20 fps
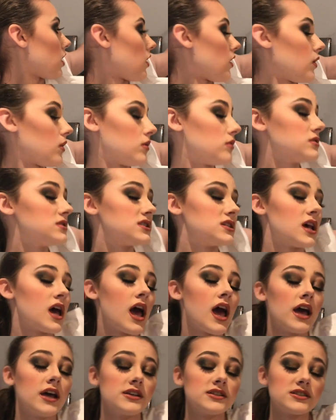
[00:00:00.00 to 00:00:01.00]
toads.
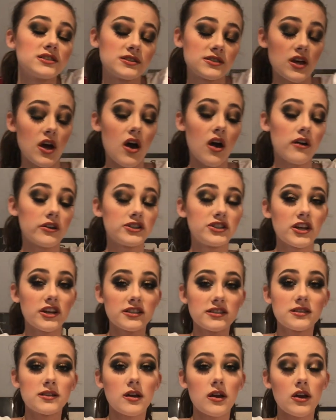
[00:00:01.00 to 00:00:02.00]
So
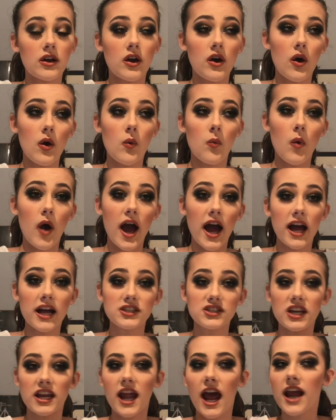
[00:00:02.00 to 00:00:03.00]
just go
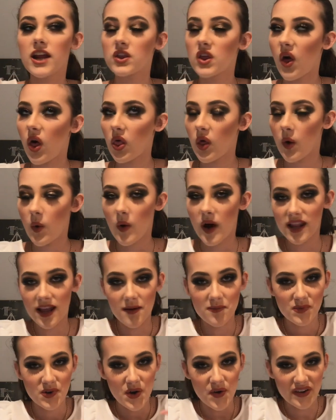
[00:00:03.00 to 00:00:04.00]
watch, and I don't know what
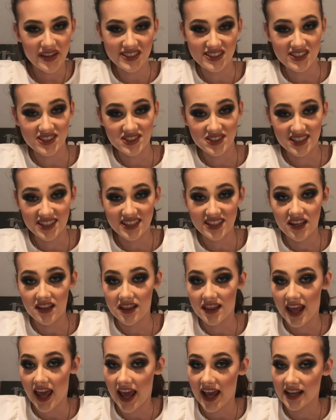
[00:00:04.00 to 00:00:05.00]
I'm going to do in the
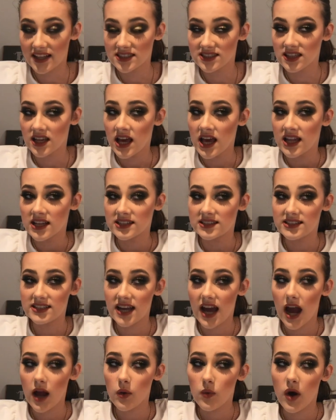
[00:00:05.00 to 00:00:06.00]
next
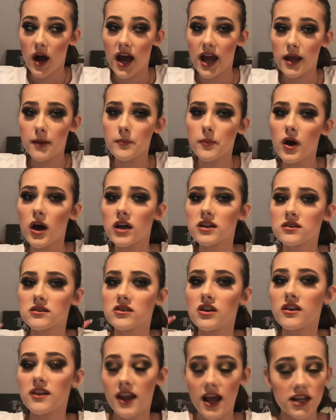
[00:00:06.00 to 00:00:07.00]
DIY, but
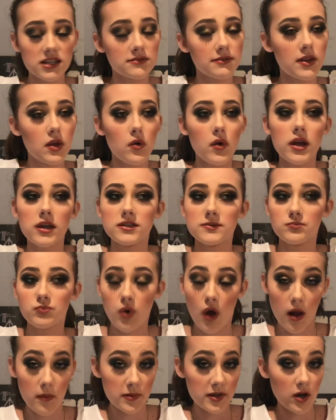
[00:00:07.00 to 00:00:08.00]
the next video is
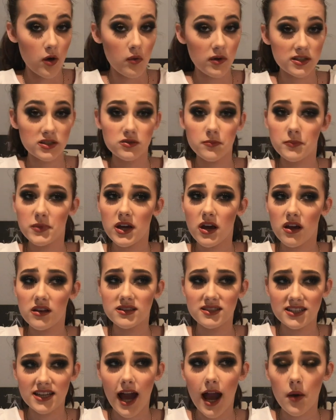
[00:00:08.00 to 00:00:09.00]
probably going to be a
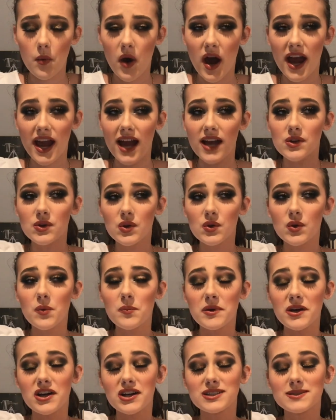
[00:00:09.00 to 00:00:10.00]
DIY. I don't know,
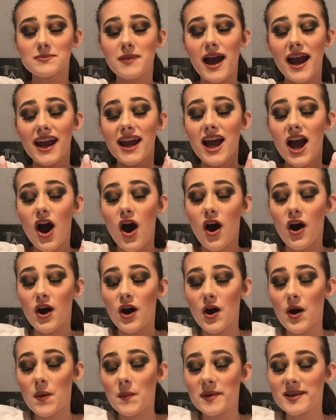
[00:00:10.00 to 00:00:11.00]
because my
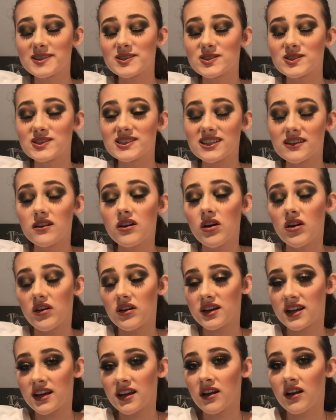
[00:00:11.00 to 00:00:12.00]
arm is still
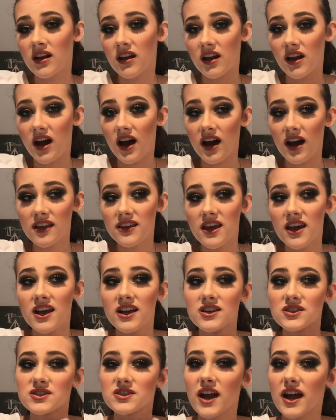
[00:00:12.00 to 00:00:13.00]
hurting a lot,
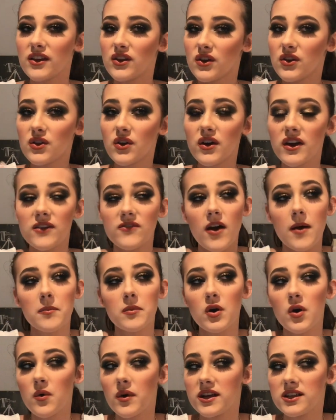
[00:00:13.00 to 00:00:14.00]
so I don't know if I'm
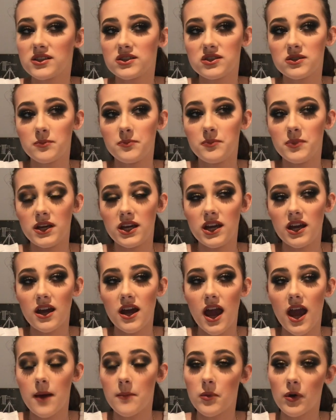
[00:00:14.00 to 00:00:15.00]
going to be
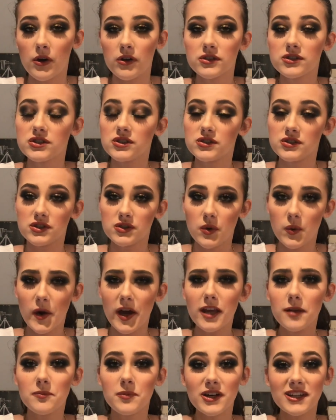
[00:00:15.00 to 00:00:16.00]
able to do
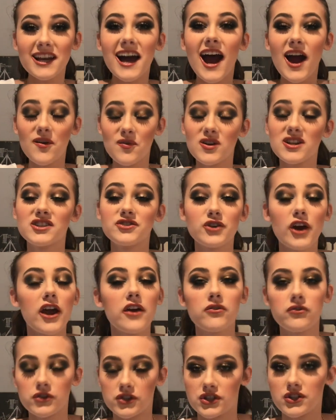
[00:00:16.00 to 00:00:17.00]
it, but I will try
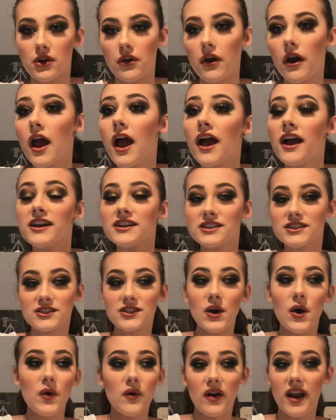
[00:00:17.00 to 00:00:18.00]
for sure.
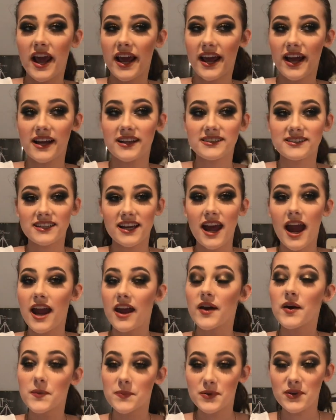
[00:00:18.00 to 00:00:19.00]
So like I say, I
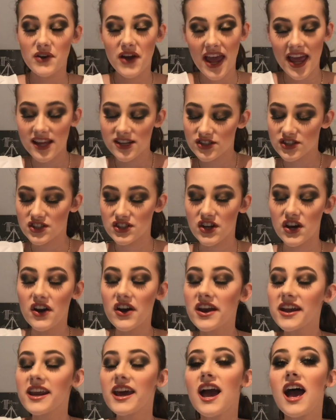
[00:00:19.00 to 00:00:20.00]
hope you
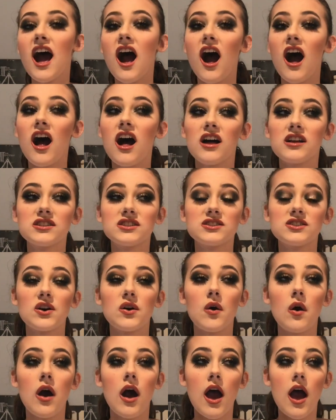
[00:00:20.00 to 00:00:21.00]
enjoyed.
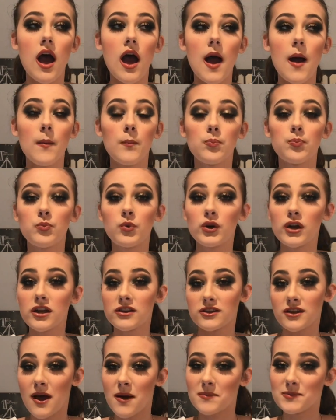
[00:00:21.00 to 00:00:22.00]
Also put a
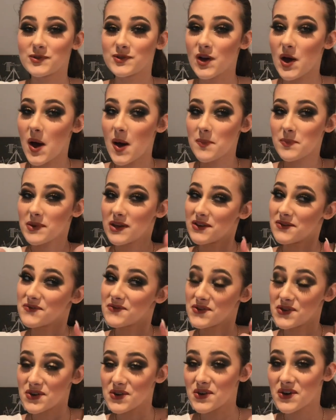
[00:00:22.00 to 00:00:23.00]
thumbs up
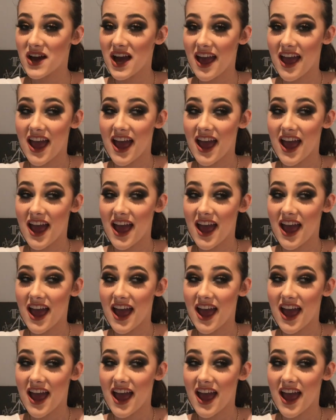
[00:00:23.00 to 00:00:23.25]
if you